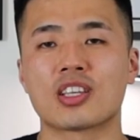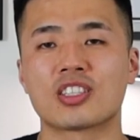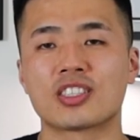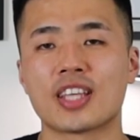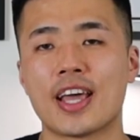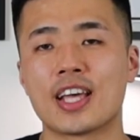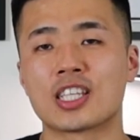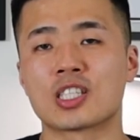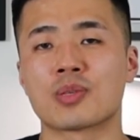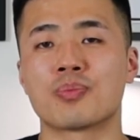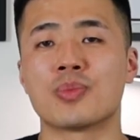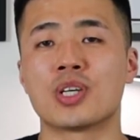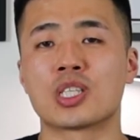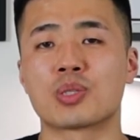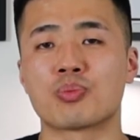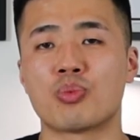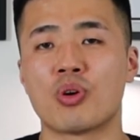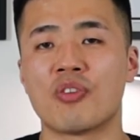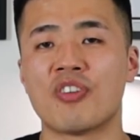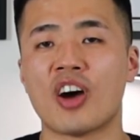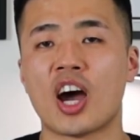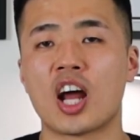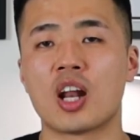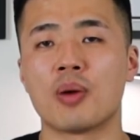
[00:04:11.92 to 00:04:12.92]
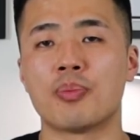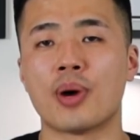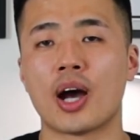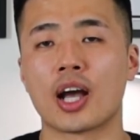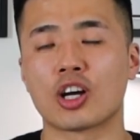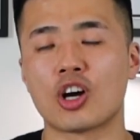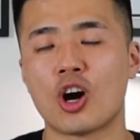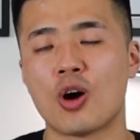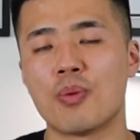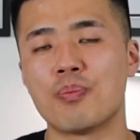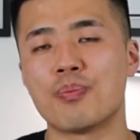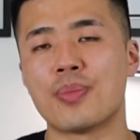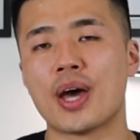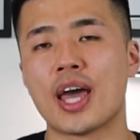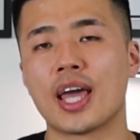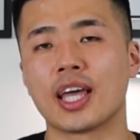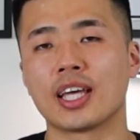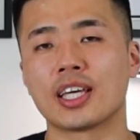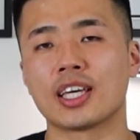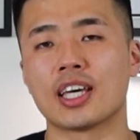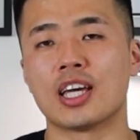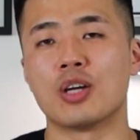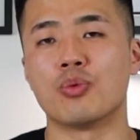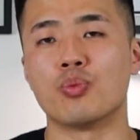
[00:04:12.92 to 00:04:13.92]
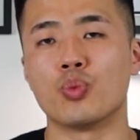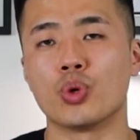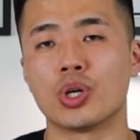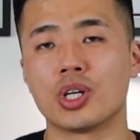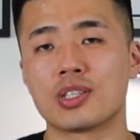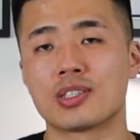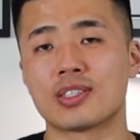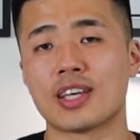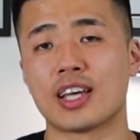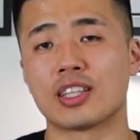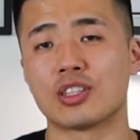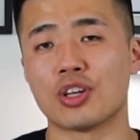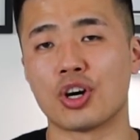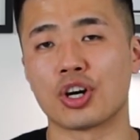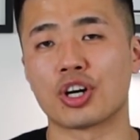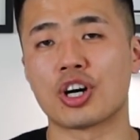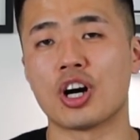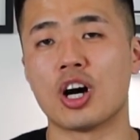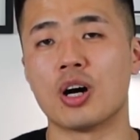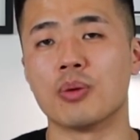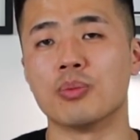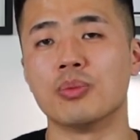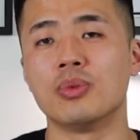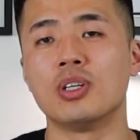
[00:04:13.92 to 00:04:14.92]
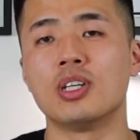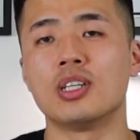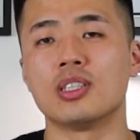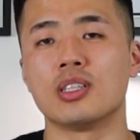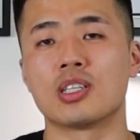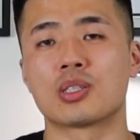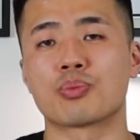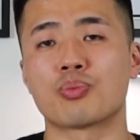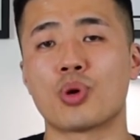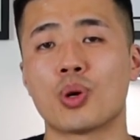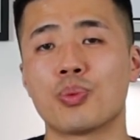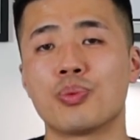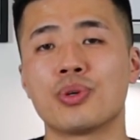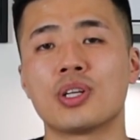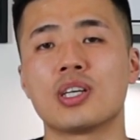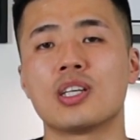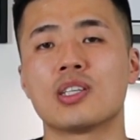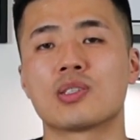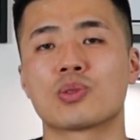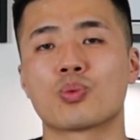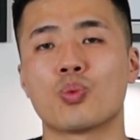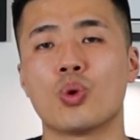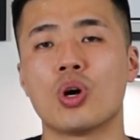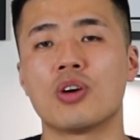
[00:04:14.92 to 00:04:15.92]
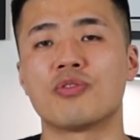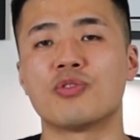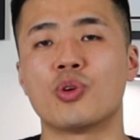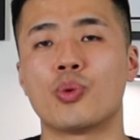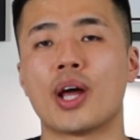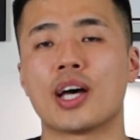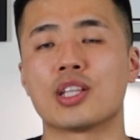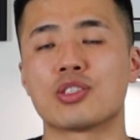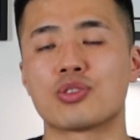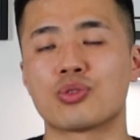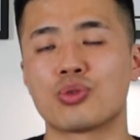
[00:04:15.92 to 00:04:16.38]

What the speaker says: on the estimates provided by CommBank and realestate.com, this property is worth around